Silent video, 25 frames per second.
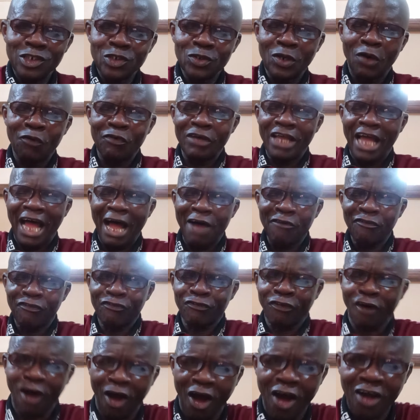So we have
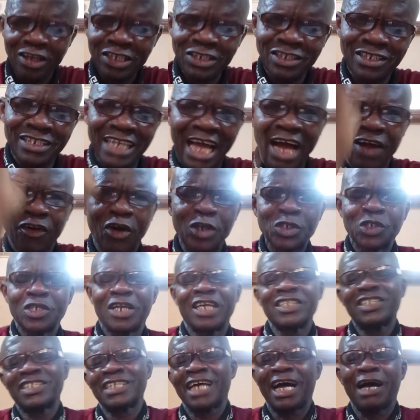4
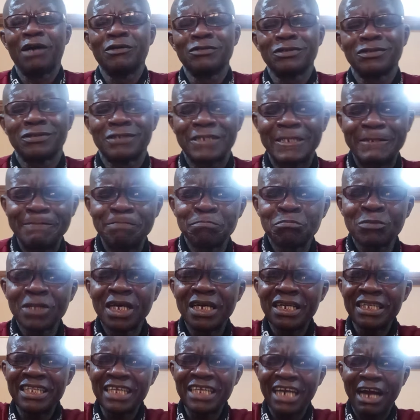consonant sounds.
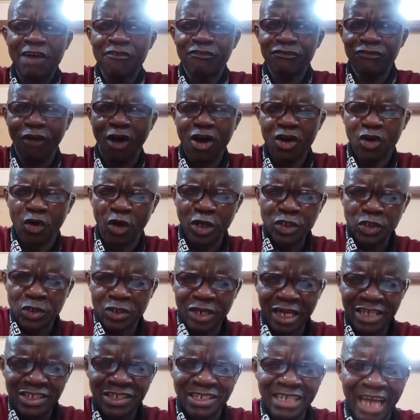There are 4
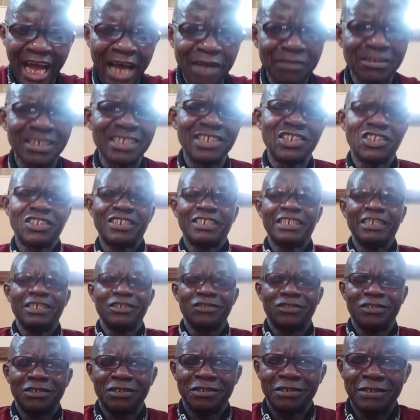consonant sounds in
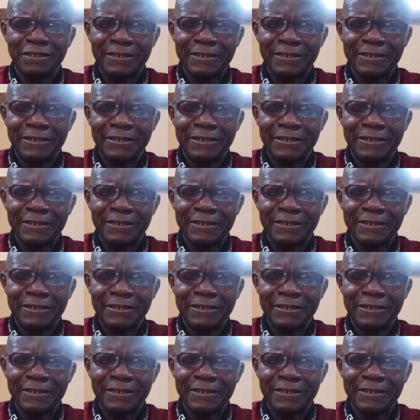straight.